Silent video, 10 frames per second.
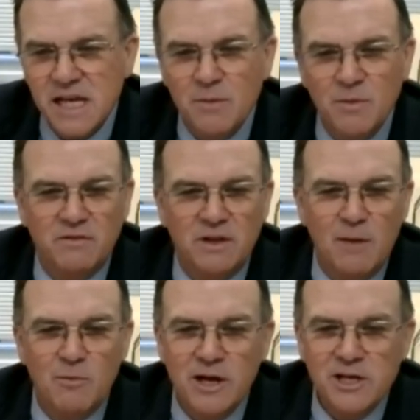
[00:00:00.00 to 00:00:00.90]
statement of
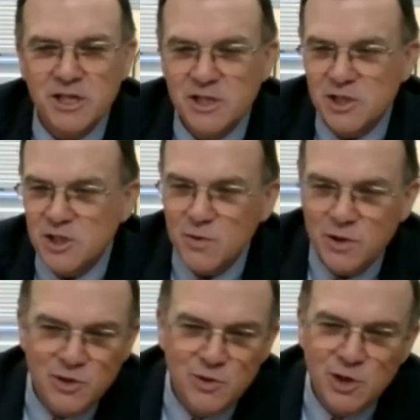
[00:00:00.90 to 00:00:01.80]
collaboration. And
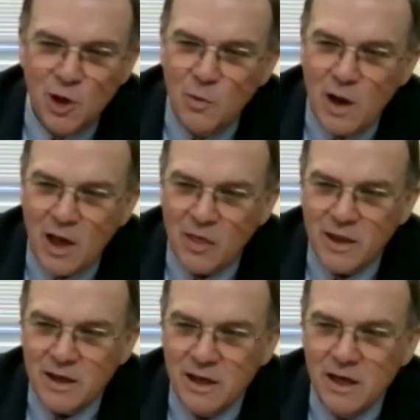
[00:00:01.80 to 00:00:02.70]
Stuart, you know well
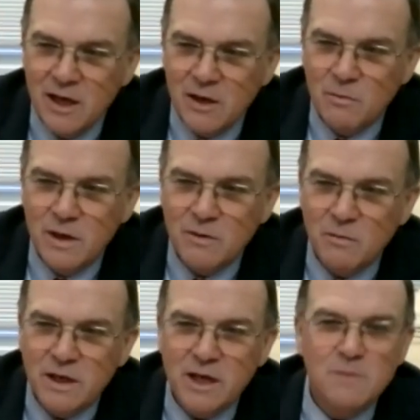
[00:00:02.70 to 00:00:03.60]
that when
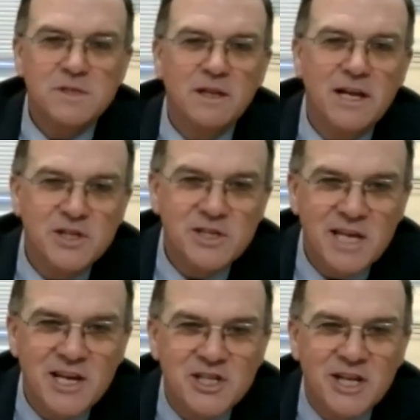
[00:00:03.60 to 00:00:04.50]
it comes to
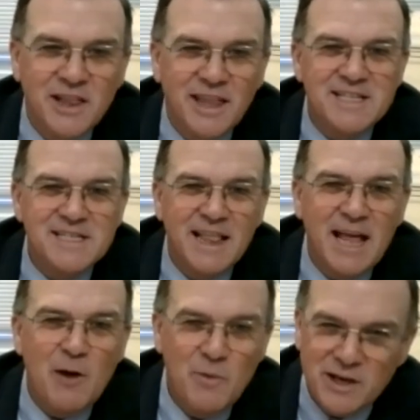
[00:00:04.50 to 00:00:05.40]
legislation and things like
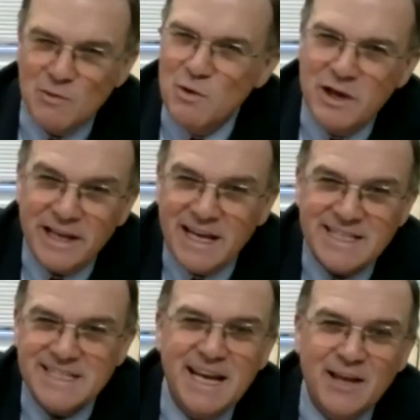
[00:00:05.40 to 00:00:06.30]
that, we can really
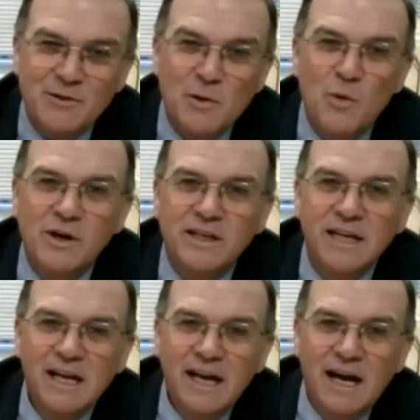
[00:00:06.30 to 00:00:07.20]
get together and work
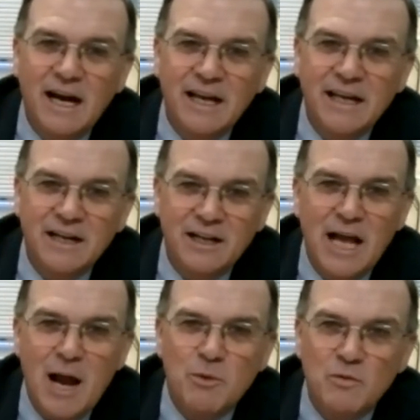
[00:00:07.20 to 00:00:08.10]
in a
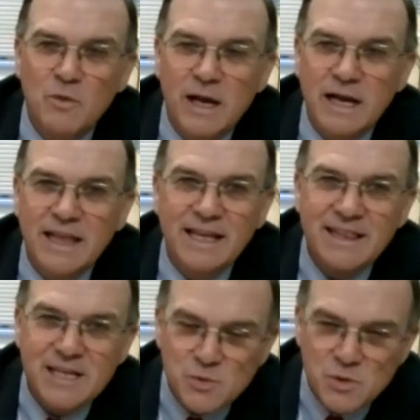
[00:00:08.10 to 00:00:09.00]
collaborative way. And I
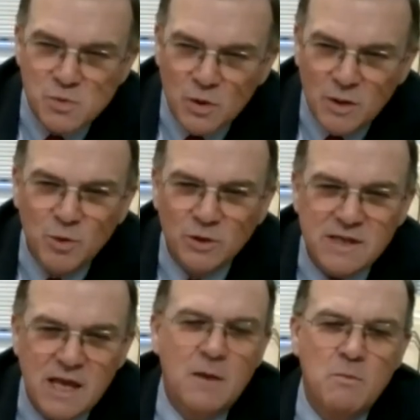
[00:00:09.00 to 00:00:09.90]
think this was one more
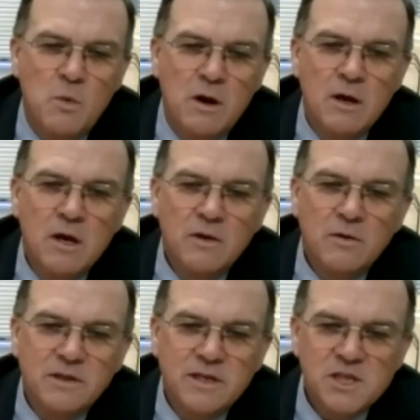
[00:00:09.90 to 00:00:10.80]
time where
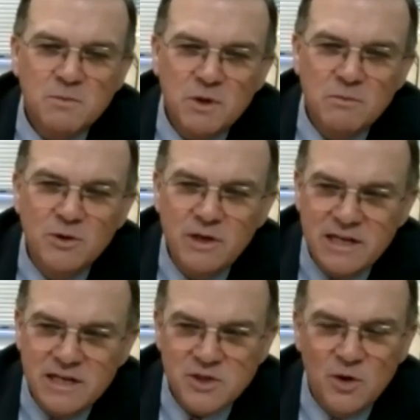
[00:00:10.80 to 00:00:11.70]
autism
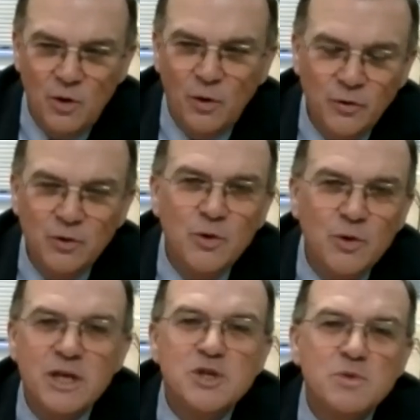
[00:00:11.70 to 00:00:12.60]
community as a whole
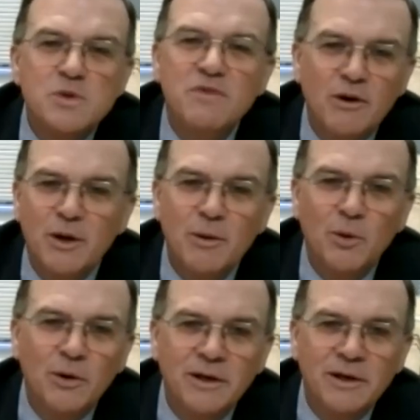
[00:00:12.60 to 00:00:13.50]
knew this was very
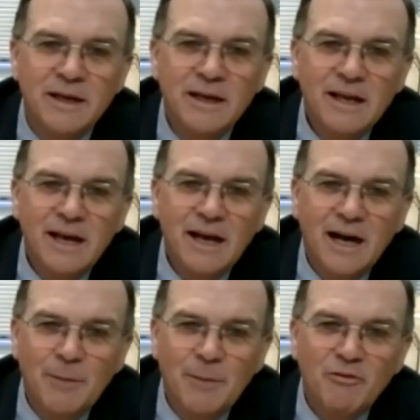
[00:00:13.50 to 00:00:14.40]
important
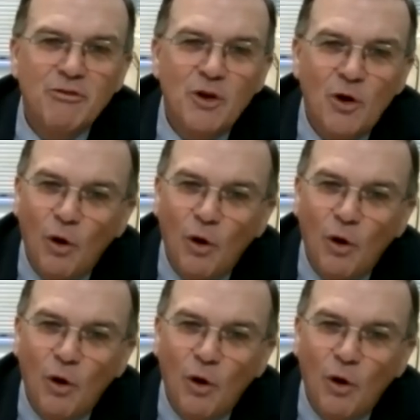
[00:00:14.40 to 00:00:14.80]
for the